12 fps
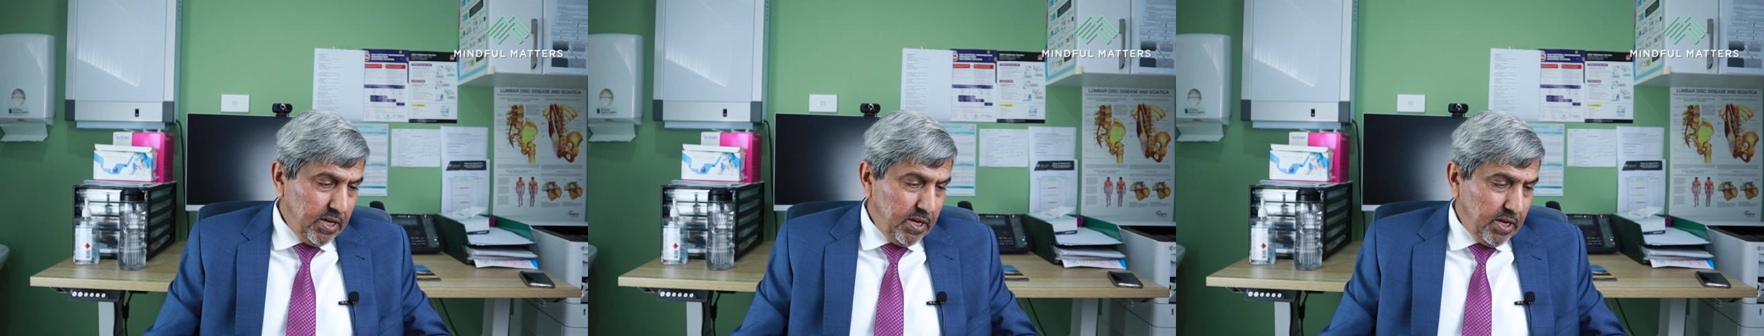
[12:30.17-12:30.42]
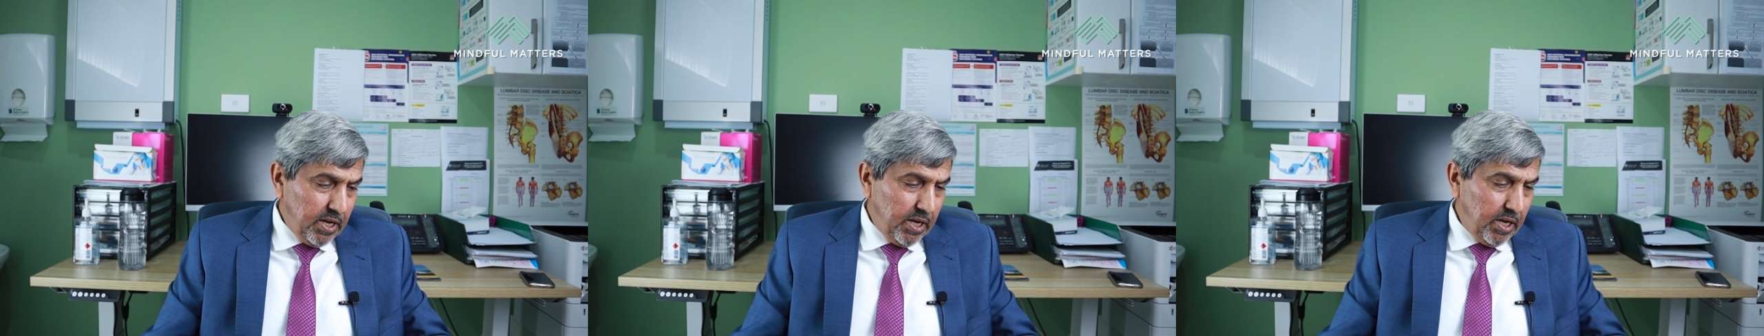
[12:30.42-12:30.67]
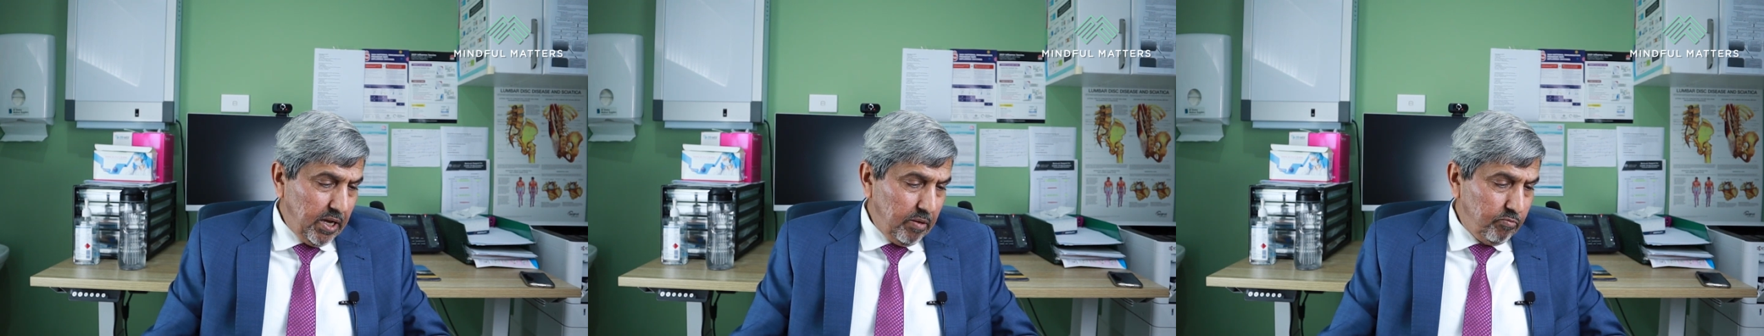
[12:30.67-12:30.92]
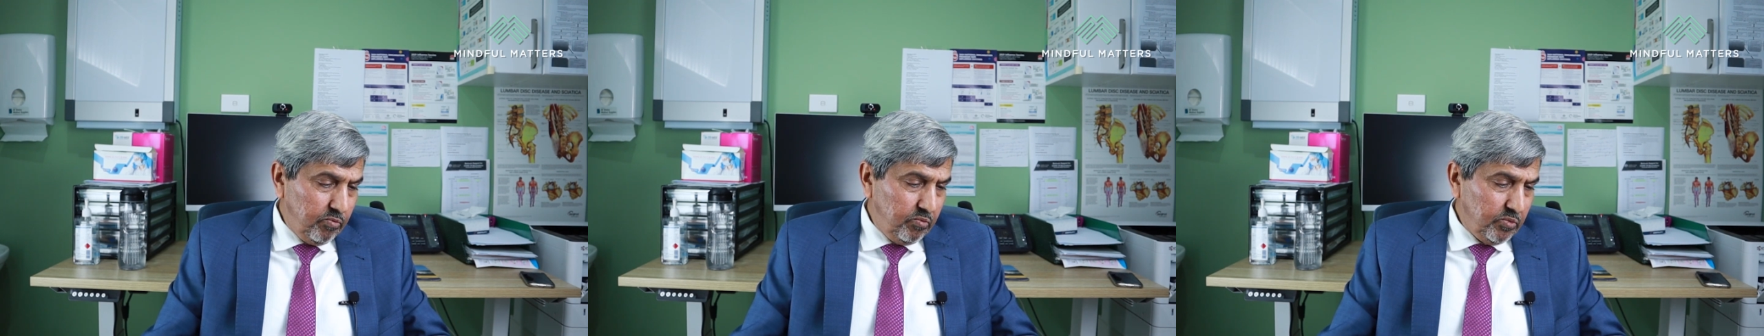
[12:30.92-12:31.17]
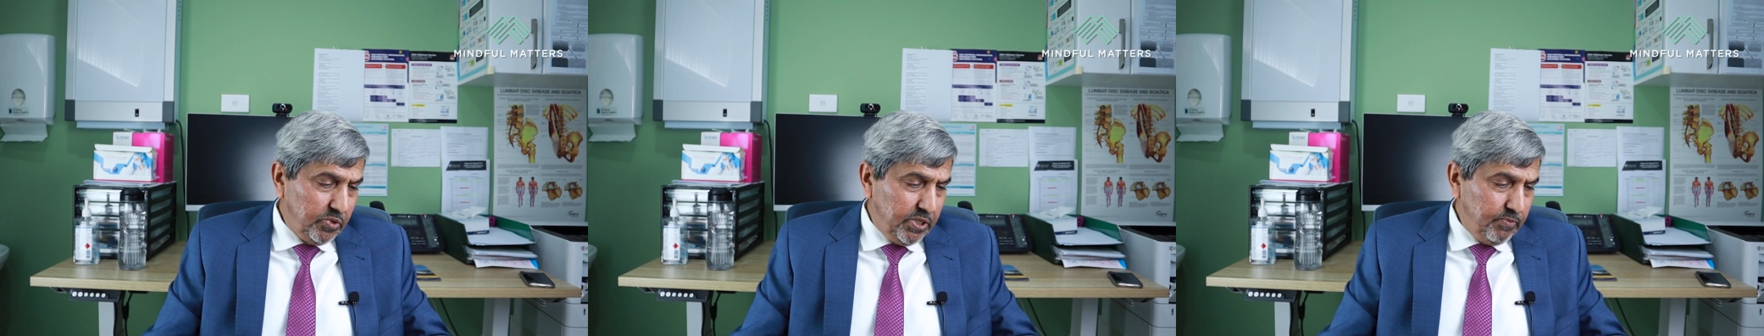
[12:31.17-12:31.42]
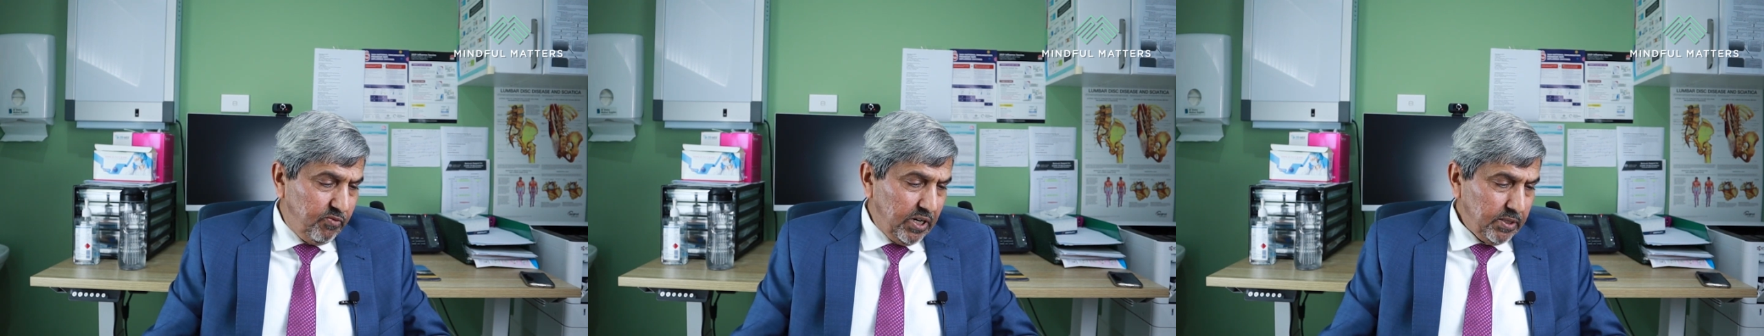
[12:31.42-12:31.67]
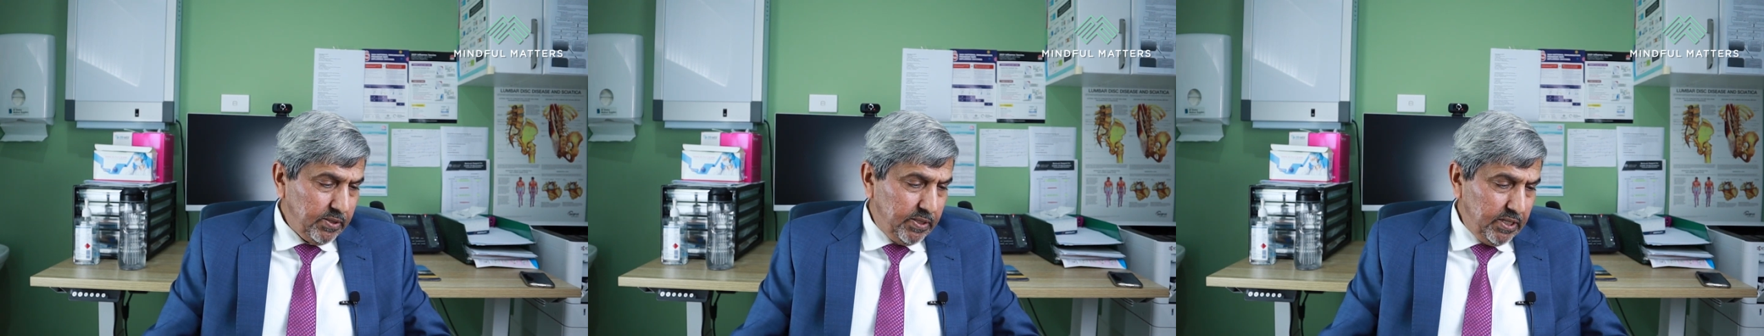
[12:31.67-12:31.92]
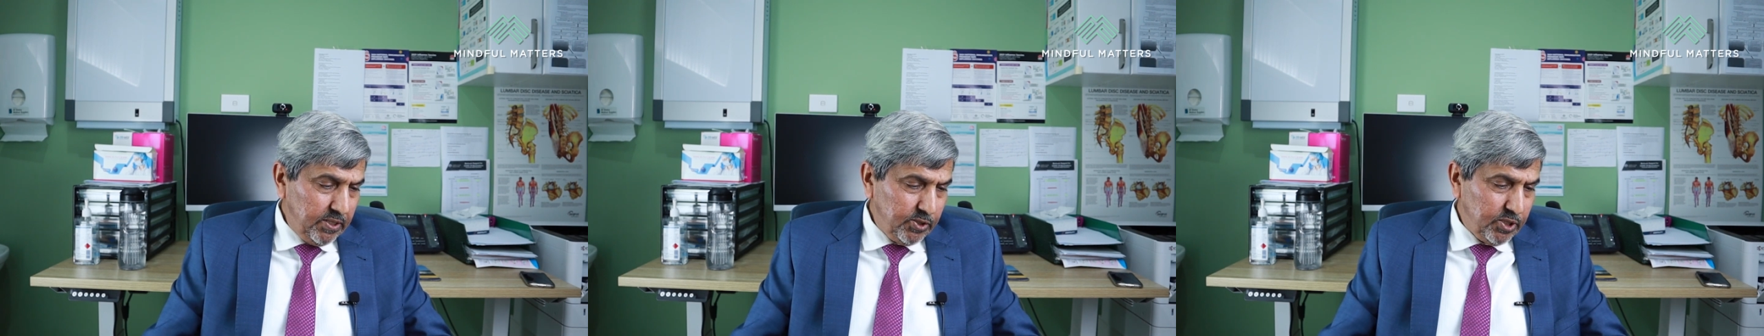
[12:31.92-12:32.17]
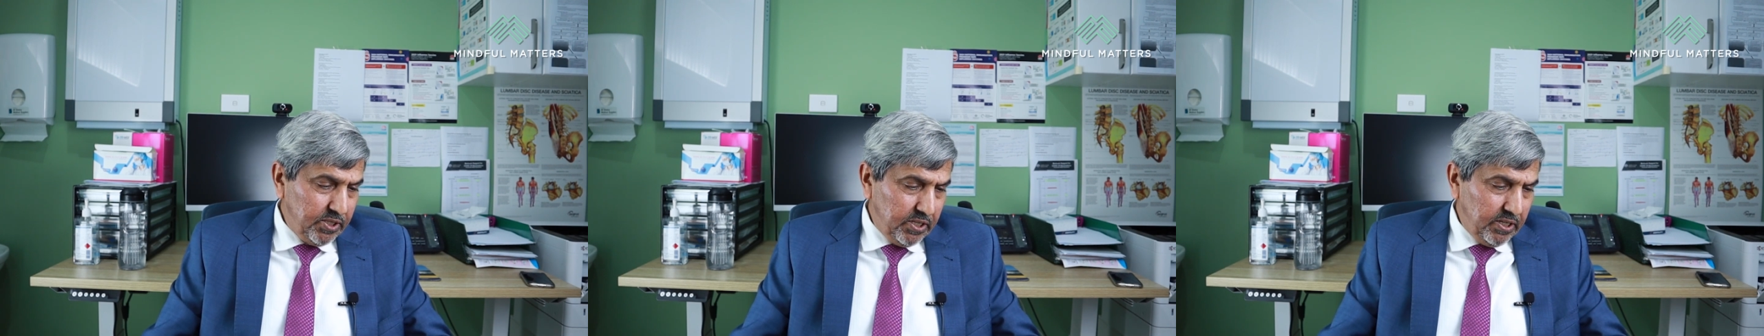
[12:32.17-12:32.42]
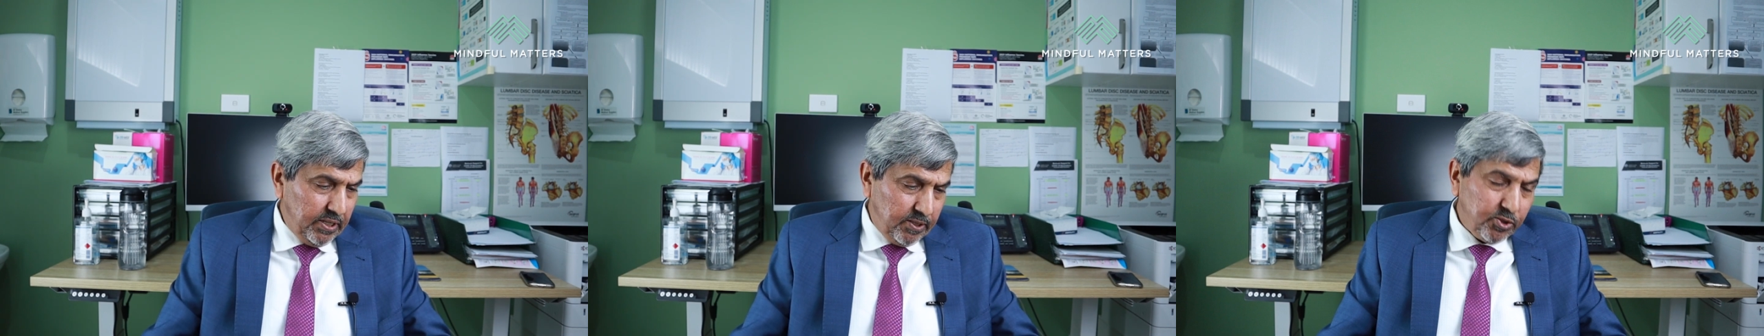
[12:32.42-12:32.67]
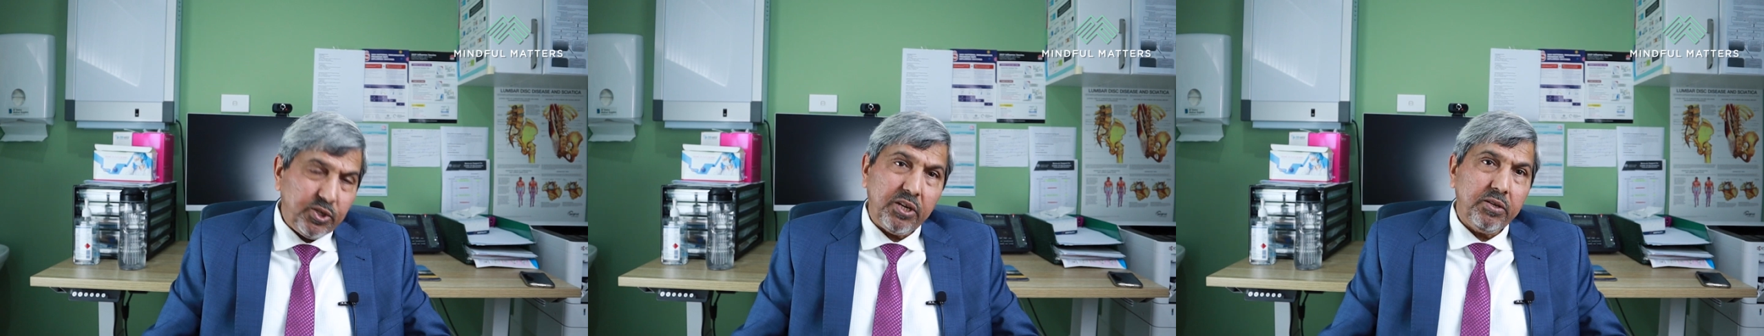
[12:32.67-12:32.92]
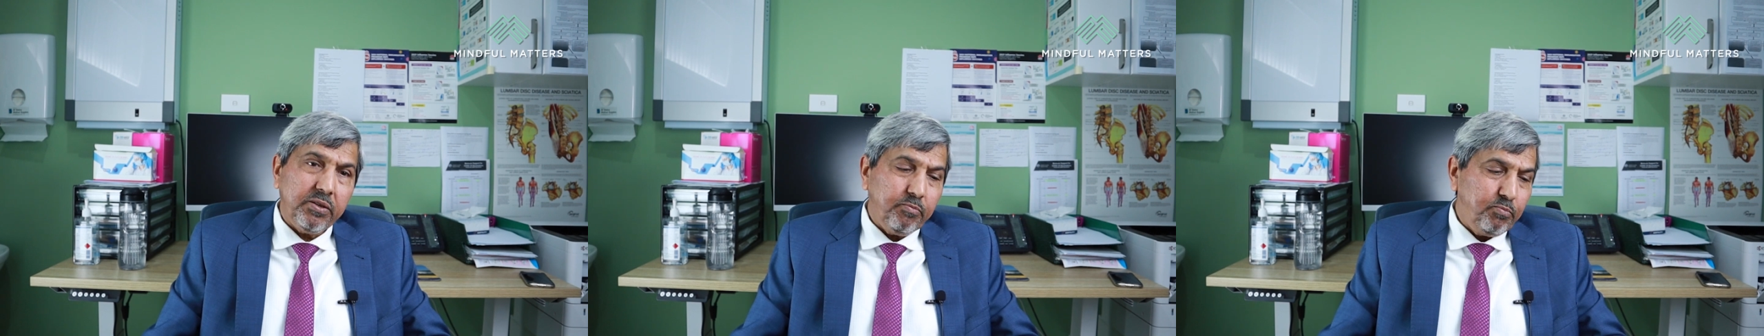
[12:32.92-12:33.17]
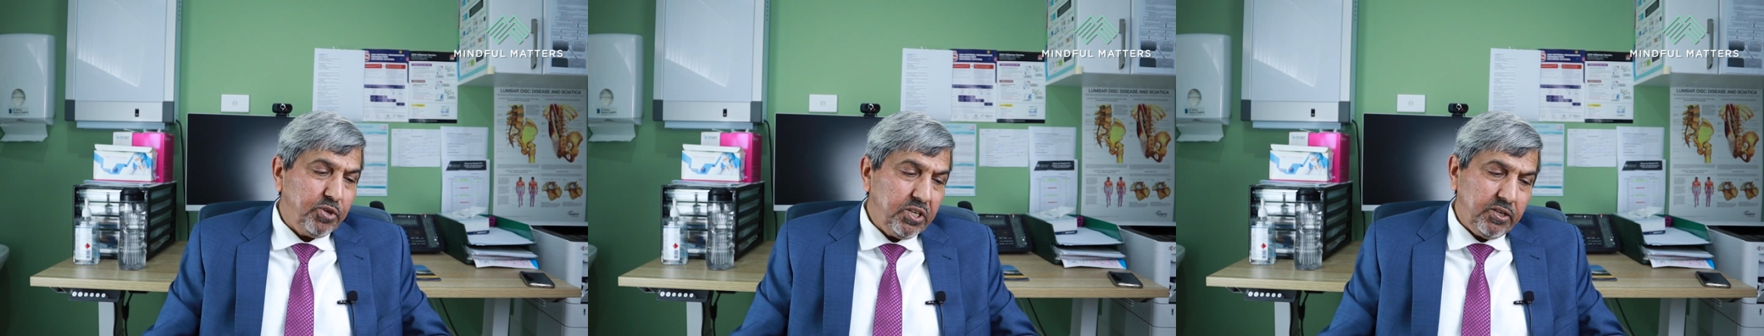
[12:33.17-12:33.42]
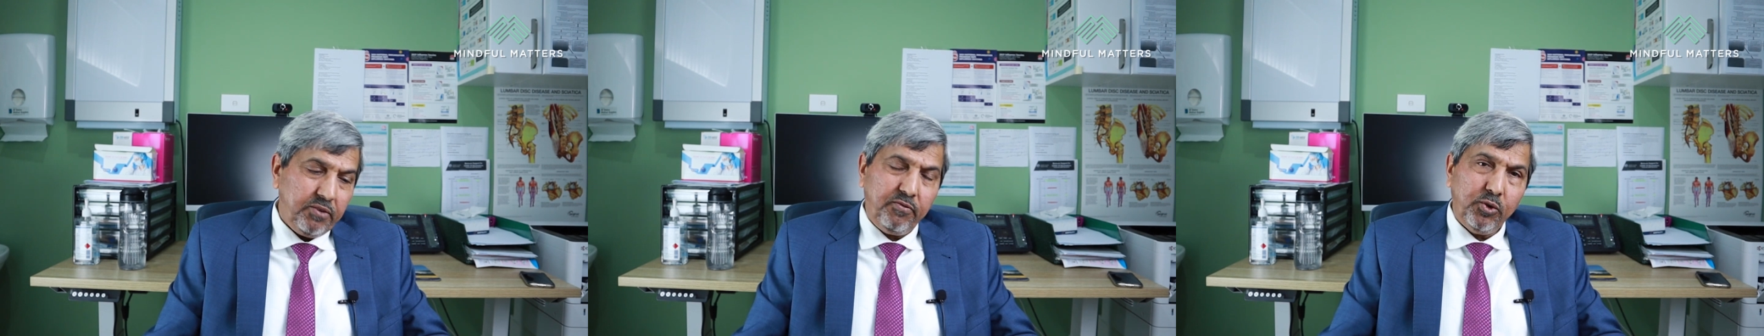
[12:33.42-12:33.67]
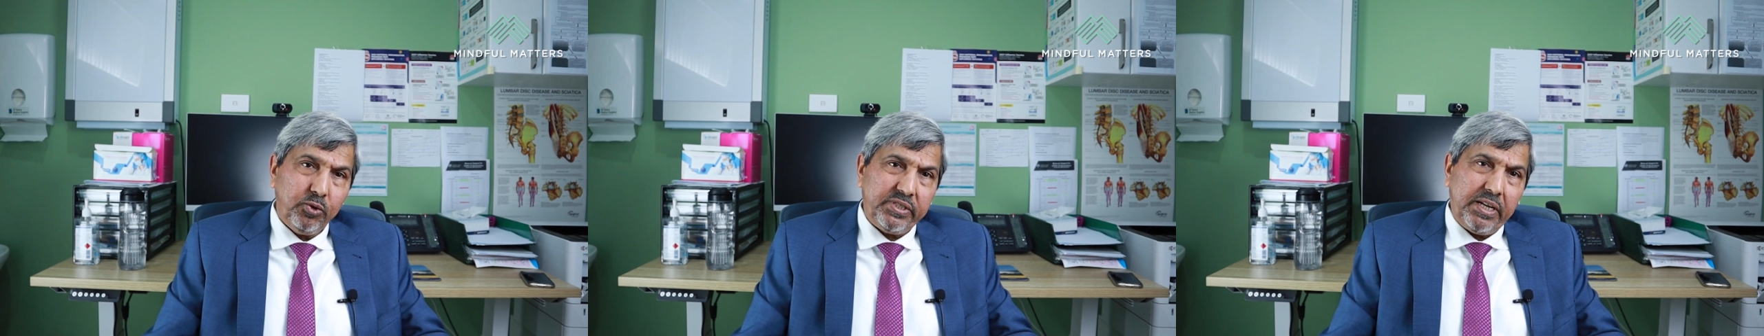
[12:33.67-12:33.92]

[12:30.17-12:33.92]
But their study, it is not peer reviewed.